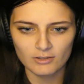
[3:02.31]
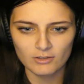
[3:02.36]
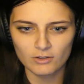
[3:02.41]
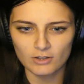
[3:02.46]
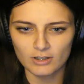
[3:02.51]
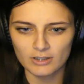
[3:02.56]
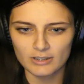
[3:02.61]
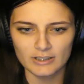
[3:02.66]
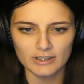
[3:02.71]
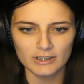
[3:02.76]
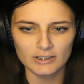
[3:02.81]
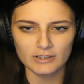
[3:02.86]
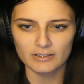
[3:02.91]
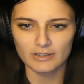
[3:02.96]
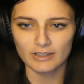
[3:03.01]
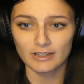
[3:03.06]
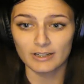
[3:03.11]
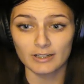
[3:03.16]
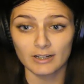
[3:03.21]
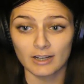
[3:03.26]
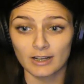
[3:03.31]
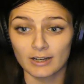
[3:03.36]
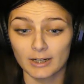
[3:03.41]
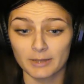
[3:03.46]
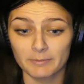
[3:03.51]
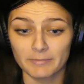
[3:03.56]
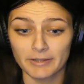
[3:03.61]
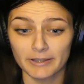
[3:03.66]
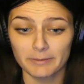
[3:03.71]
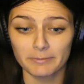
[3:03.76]
Or is he just like not
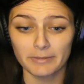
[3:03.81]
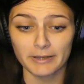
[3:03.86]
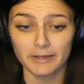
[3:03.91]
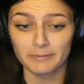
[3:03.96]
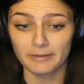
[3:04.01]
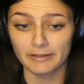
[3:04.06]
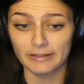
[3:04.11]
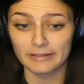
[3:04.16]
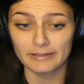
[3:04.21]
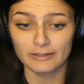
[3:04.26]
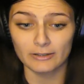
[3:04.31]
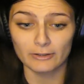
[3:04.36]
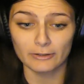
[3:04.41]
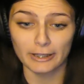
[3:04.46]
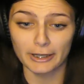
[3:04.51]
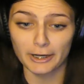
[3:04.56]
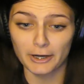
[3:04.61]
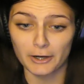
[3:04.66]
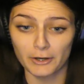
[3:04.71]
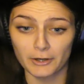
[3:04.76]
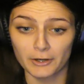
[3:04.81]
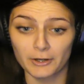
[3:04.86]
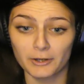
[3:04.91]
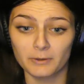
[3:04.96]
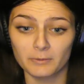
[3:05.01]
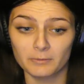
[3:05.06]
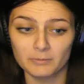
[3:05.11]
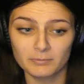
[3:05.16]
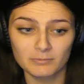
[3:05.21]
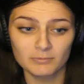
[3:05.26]
gonna meet the baby until they go
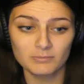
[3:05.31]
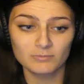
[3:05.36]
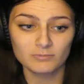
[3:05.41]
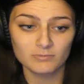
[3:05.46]
home?